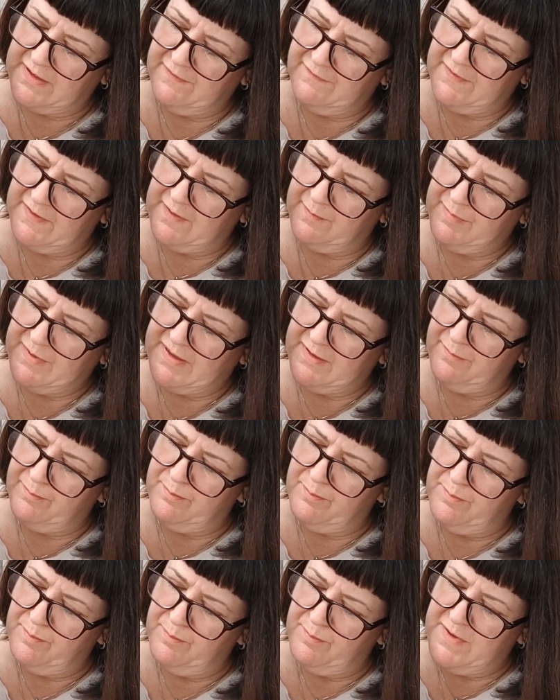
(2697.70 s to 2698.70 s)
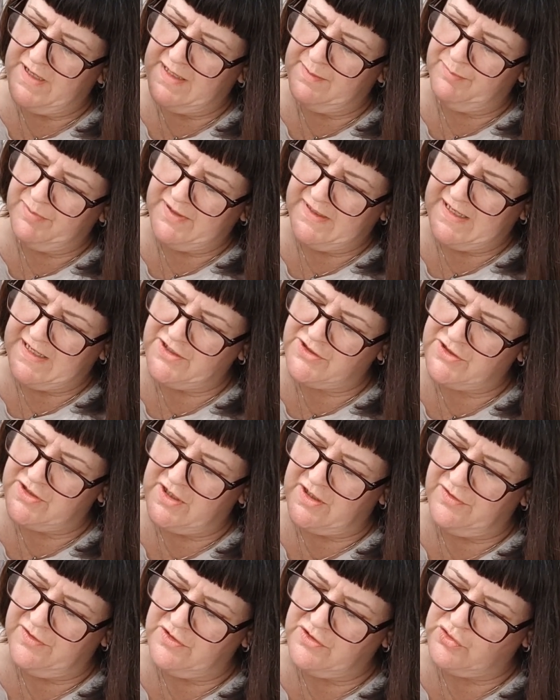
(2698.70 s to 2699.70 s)
give it a bit of
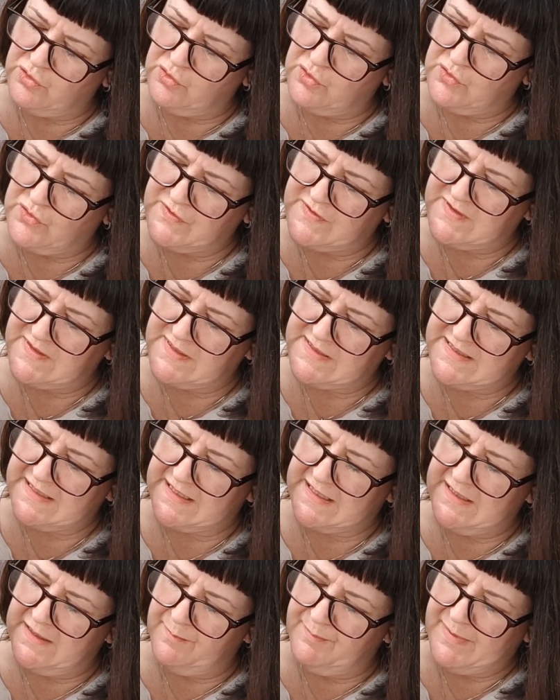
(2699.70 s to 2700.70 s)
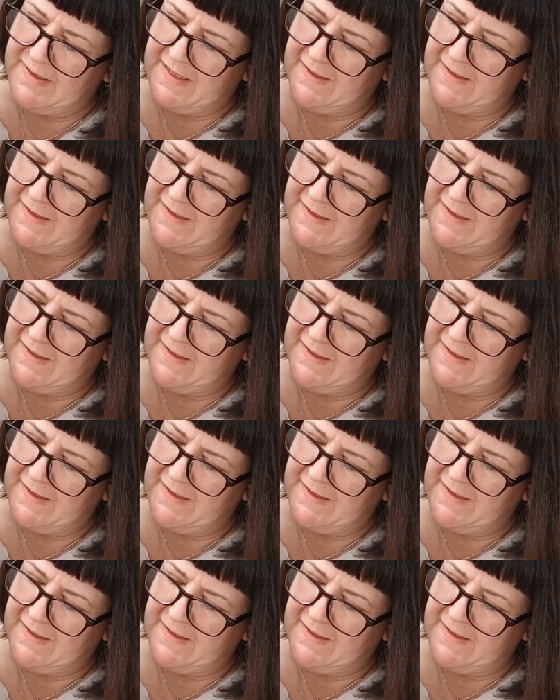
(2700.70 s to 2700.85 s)
manipulation, and the doors are sticking a